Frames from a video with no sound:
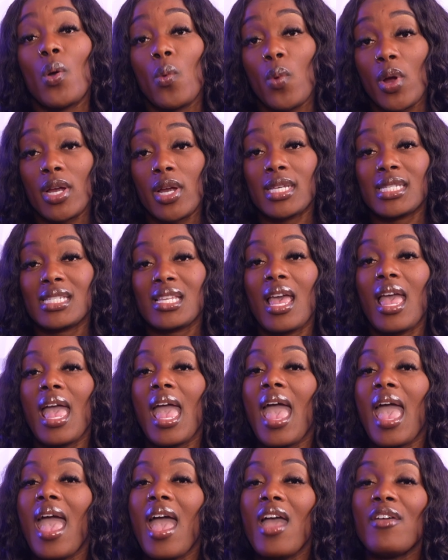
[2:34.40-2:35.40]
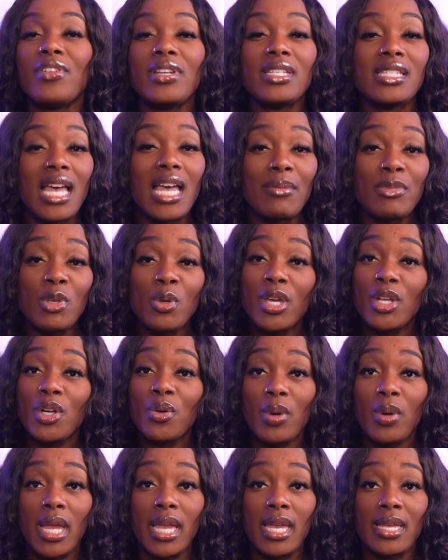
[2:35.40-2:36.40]
it works. Every time you get a
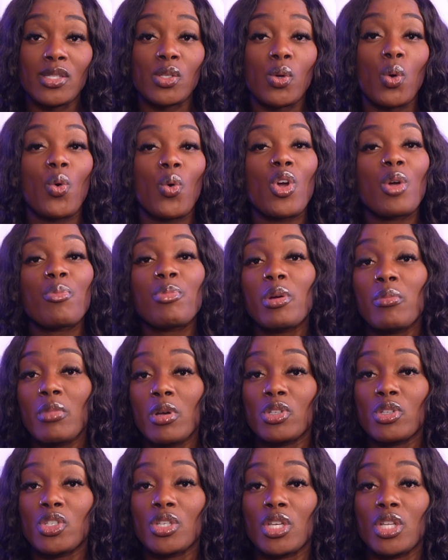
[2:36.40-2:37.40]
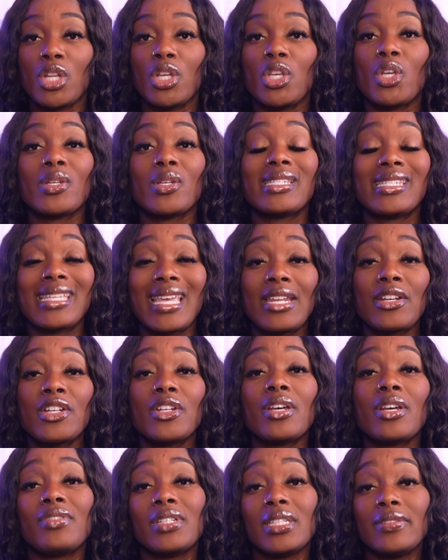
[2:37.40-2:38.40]
raise or a promotion, your standard
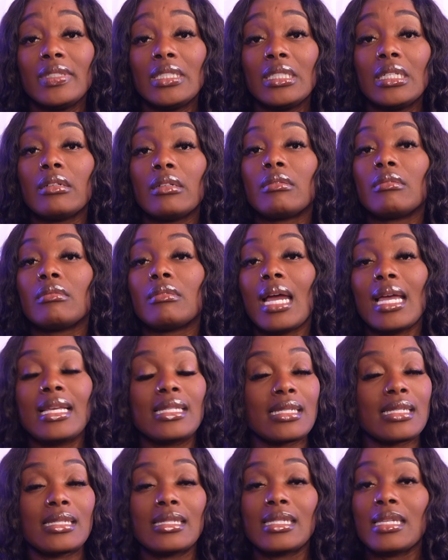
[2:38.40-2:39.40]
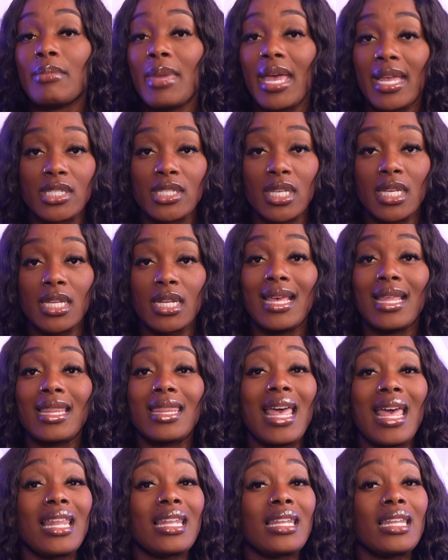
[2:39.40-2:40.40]
of living rises to match it.
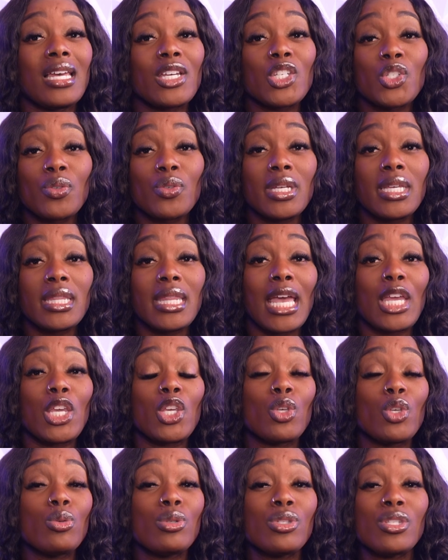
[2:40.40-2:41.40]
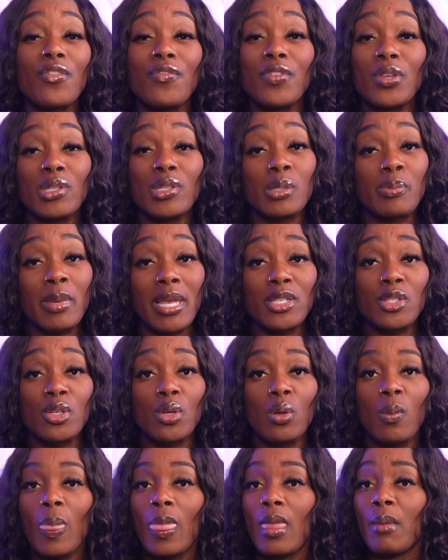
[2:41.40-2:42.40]
That luxury that used to feel
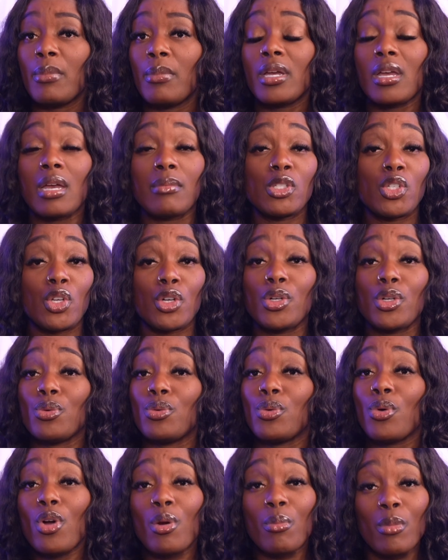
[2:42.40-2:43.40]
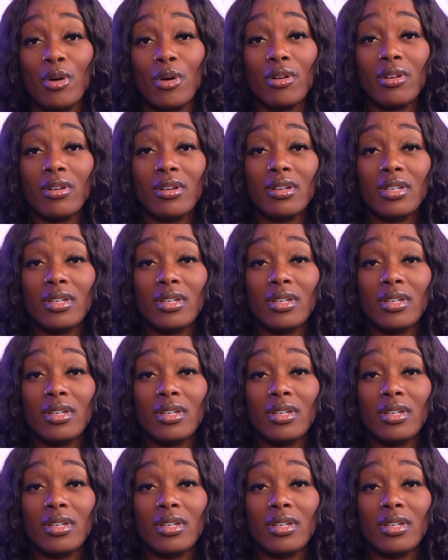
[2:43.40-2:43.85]
special becomes your new normal.